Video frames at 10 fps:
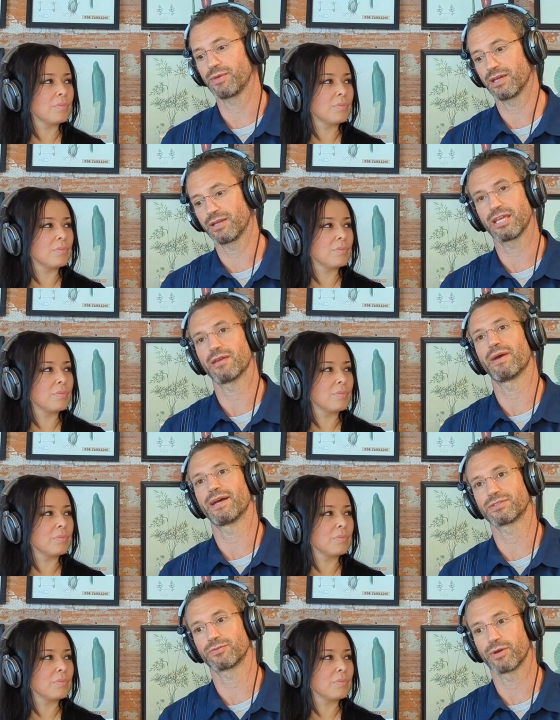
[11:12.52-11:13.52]
Speaker 1: to be an
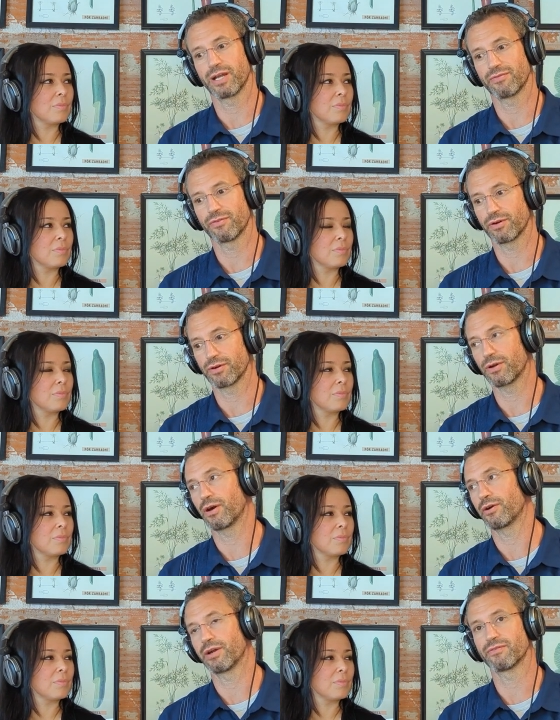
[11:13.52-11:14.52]
EMS or whatever
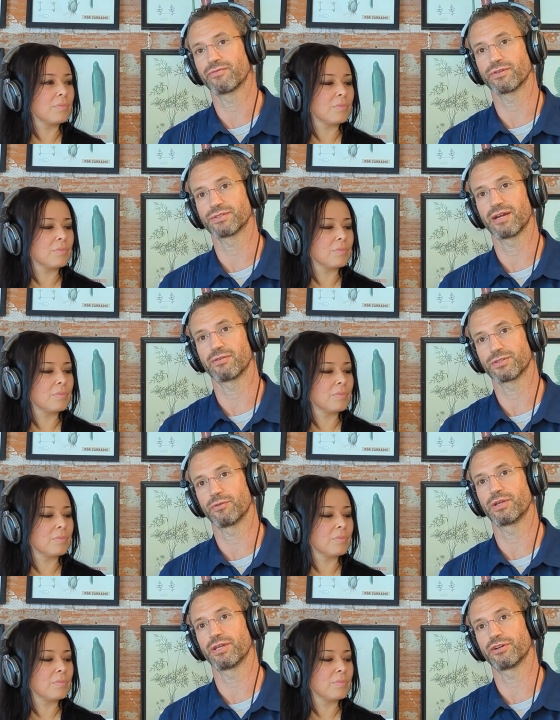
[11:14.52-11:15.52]
or RN for so,
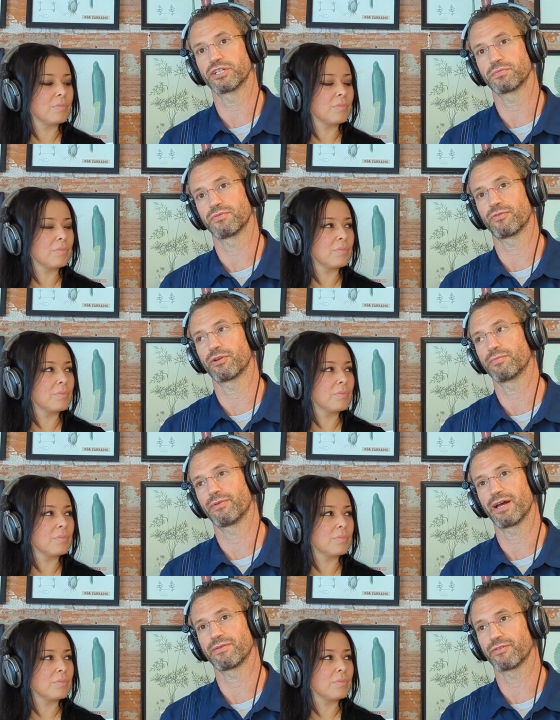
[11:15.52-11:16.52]
so many years before you
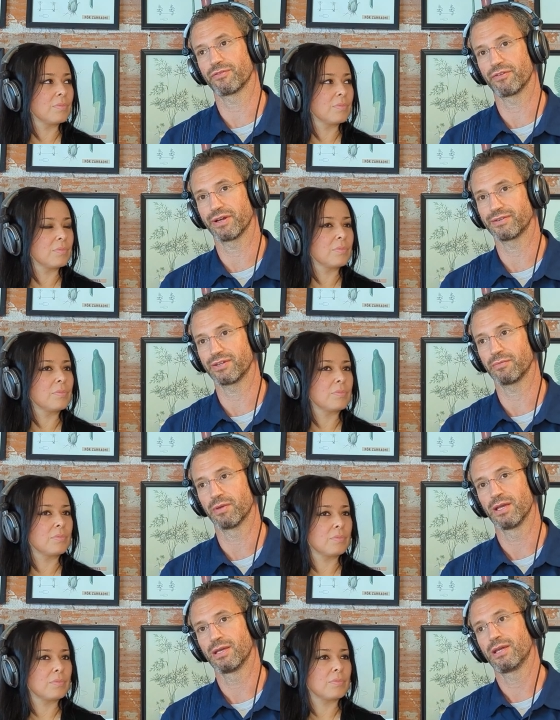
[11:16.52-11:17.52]
apply for the flight team,
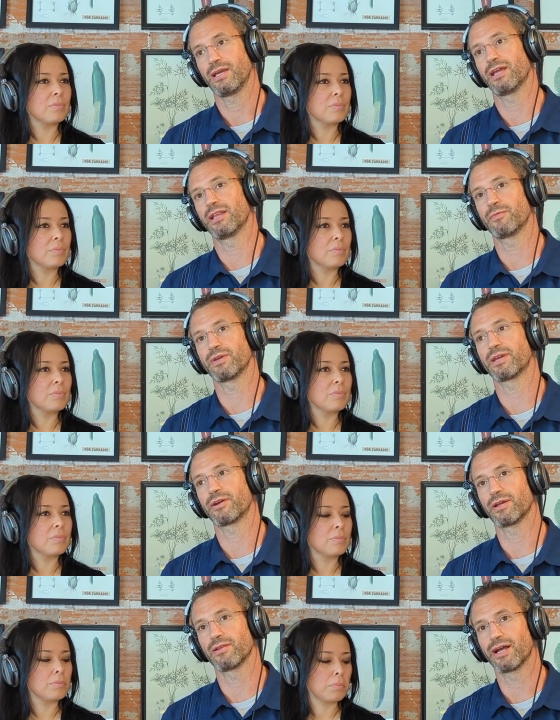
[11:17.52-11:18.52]
mm-hmm. and then we
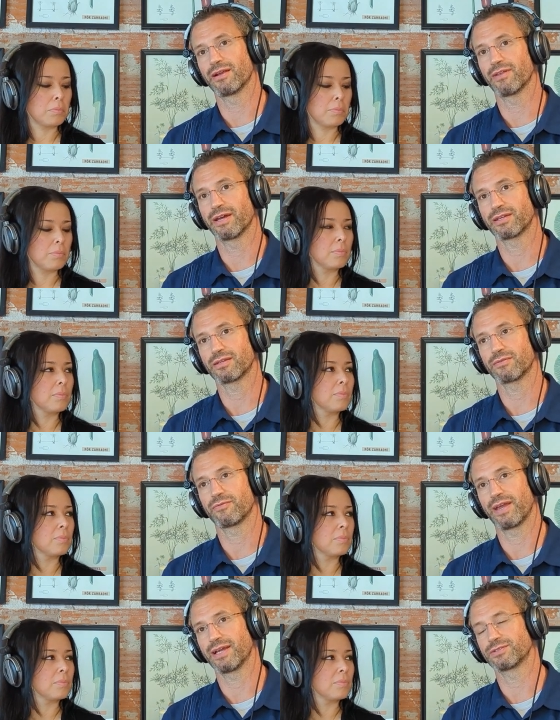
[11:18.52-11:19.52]
carry a lot of like
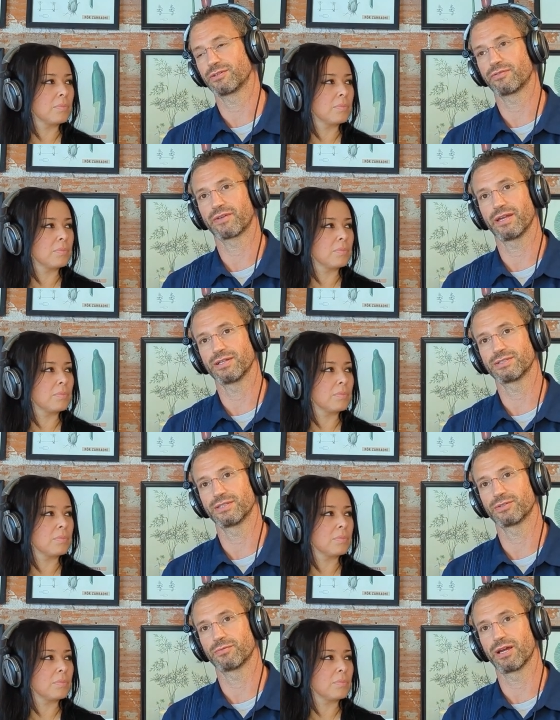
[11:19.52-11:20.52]
advanced
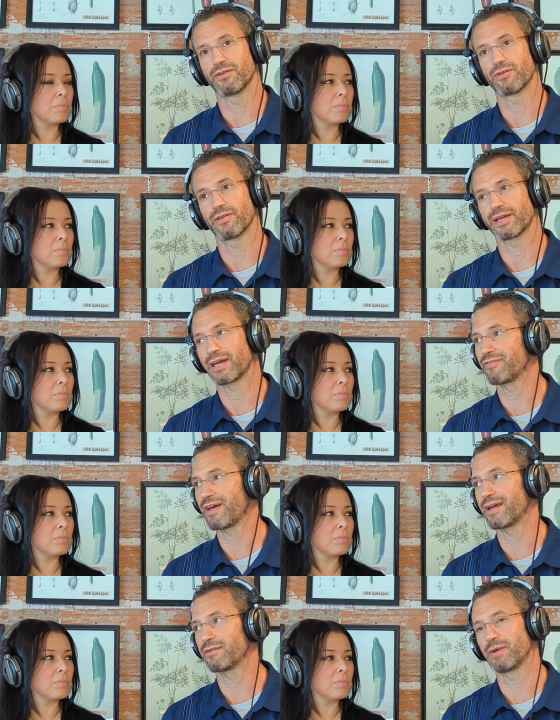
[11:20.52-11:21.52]
certifications or whatever. Like I've
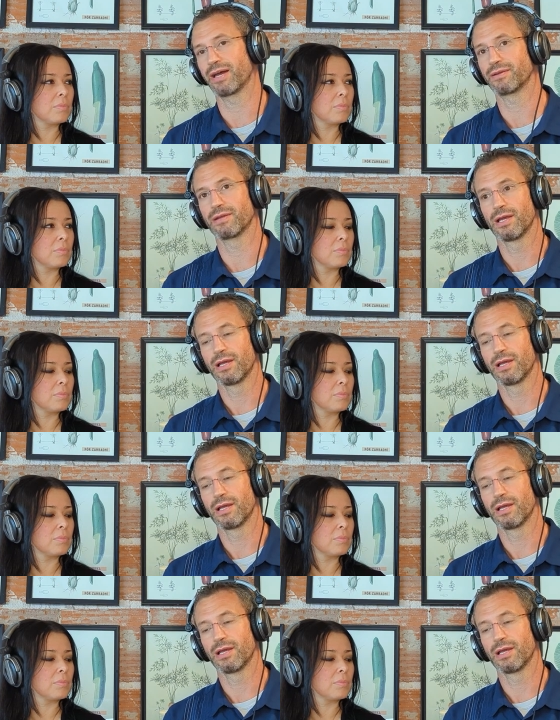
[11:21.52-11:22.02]
had my